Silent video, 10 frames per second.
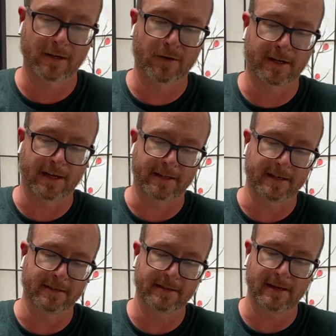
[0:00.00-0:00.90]
a gourd like
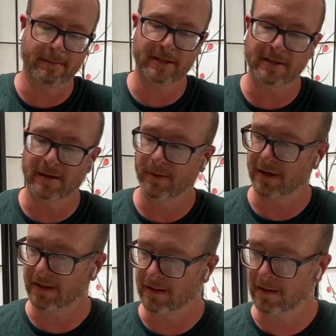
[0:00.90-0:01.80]
this. I'm just gonna put
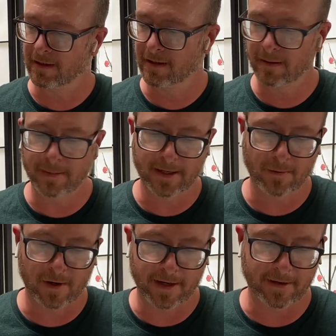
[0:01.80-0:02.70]
a little bit of
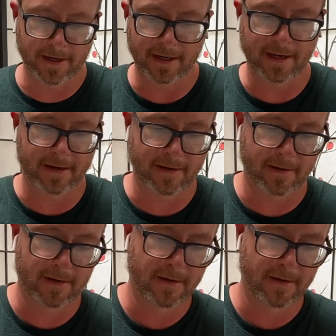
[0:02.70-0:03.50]
water in here,